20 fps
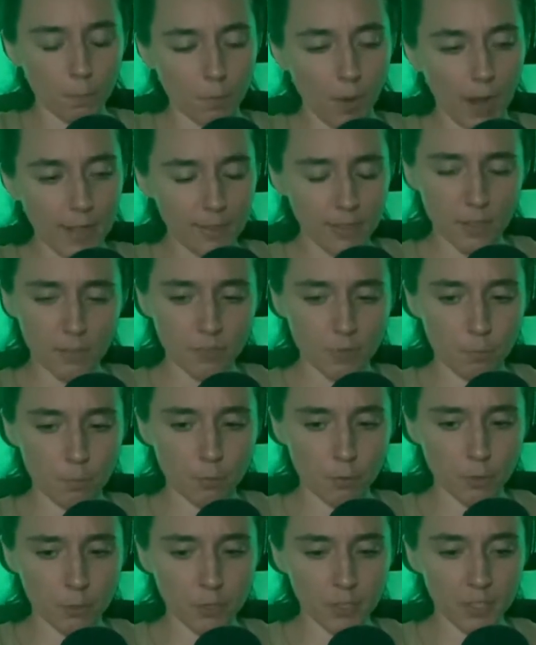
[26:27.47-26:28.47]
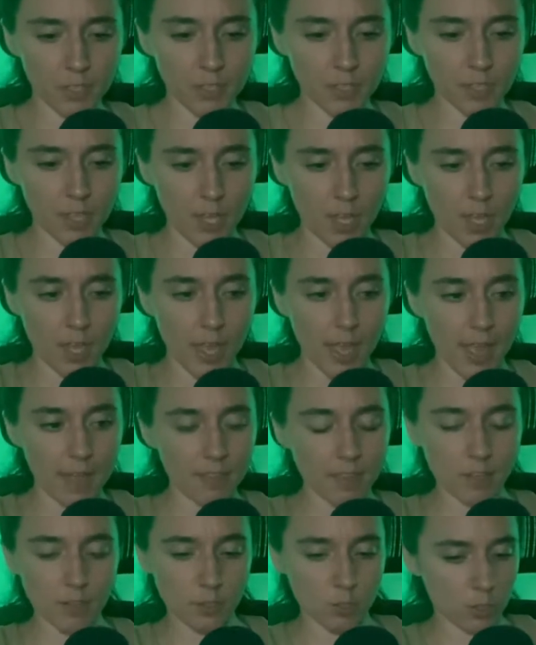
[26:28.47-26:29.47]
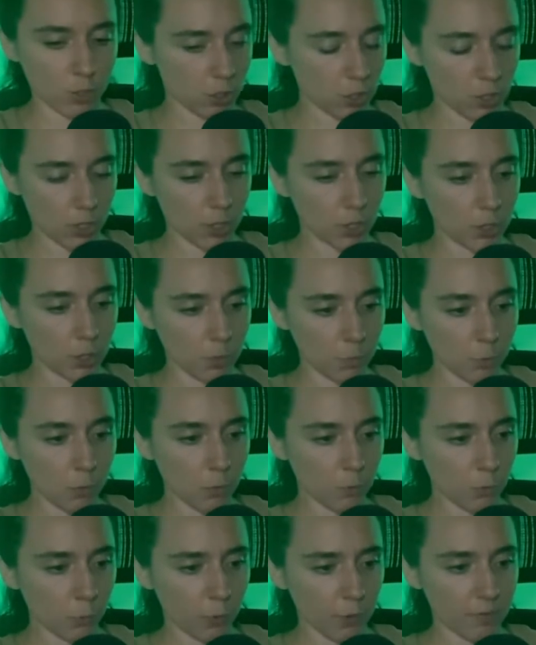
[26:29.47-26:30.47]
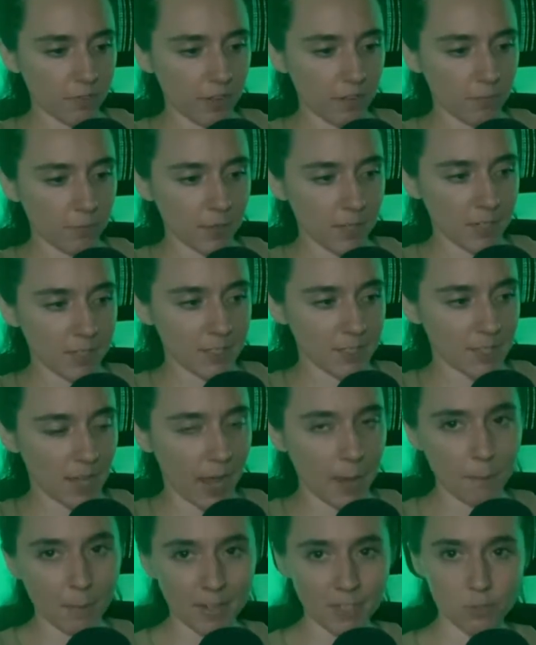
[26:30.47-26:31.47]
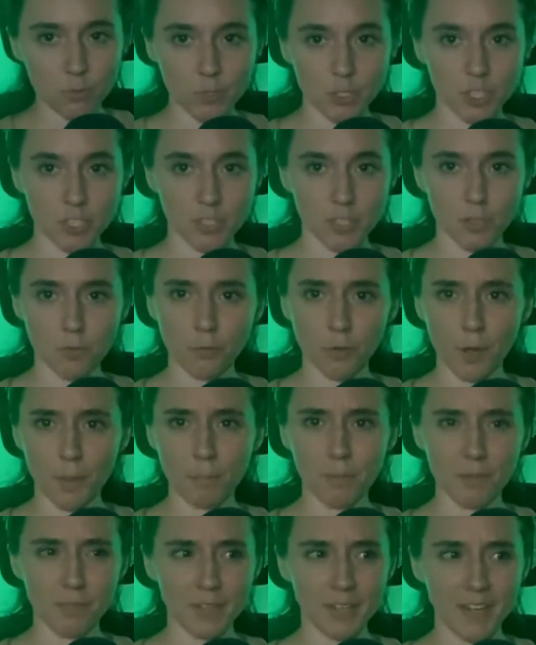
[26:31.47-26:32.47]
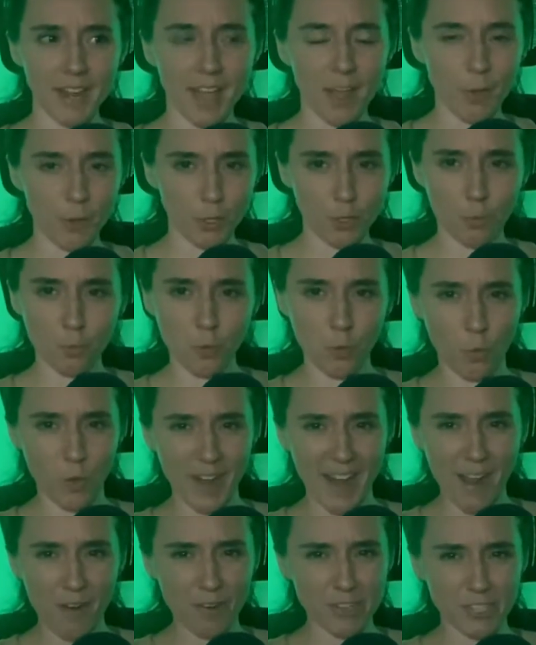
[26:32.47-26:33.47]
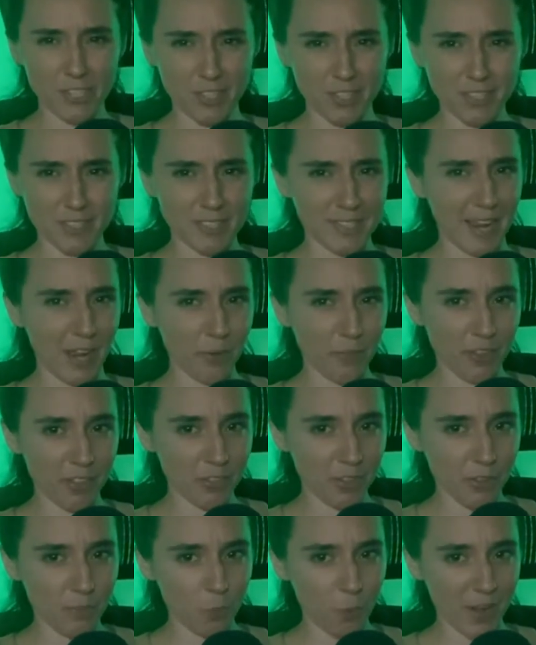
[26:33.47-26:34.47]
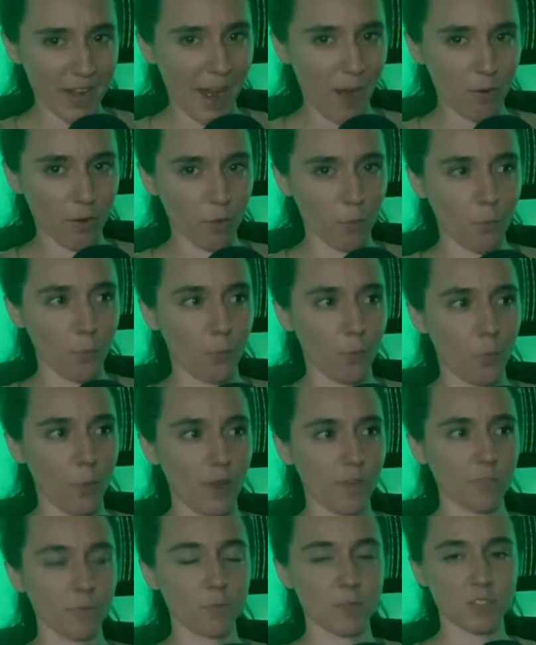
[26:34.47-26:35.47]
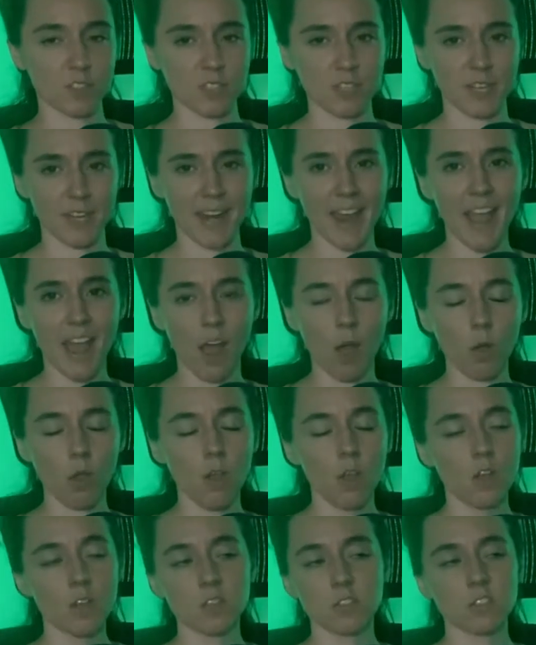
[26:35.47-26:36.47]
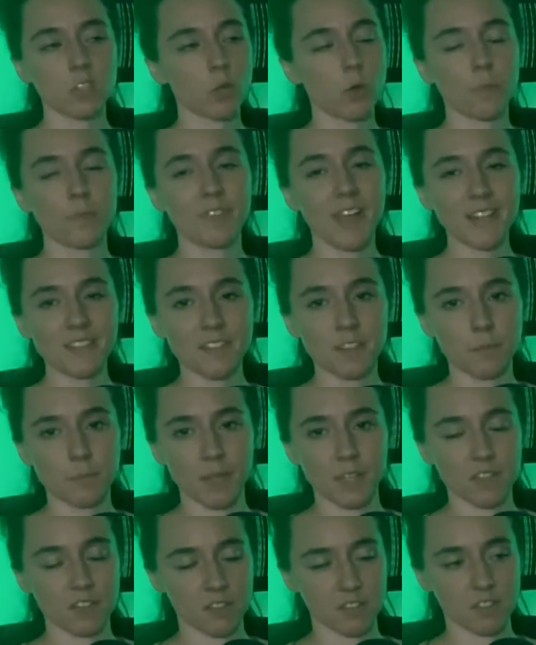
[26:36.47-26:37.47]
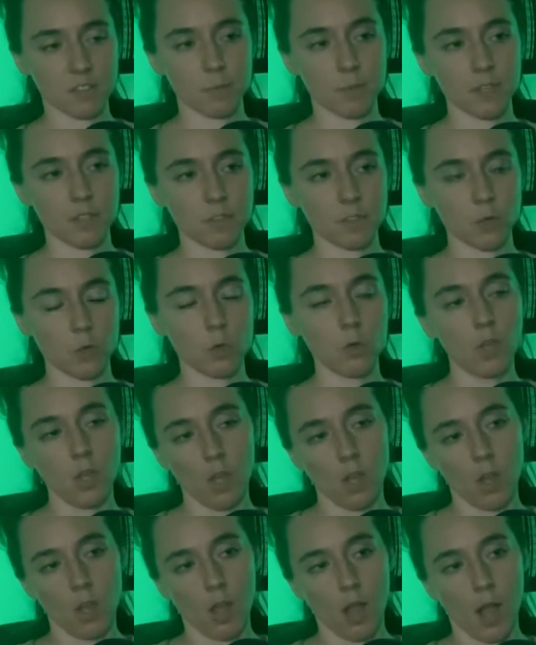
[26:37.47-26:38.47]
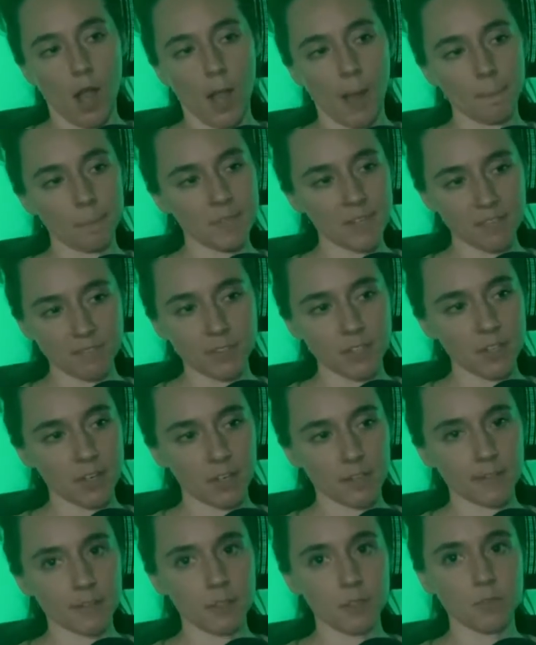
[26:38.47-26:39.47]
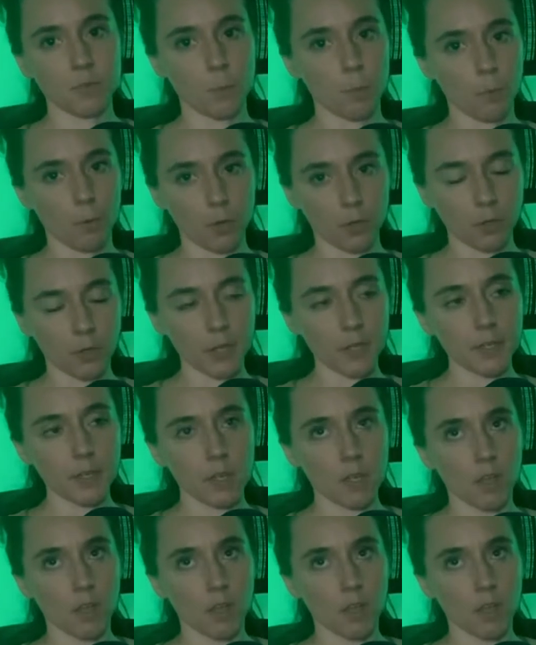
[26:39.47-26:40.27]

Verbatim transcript: live in Brooklyn and then commute 45 minutes. I might as well just live where I'm living now and commute 1 hour to the city. I only live 1 hour away from the city now. So that didn't make sense to me. So I'm definitely not gonna live in Brooklyn.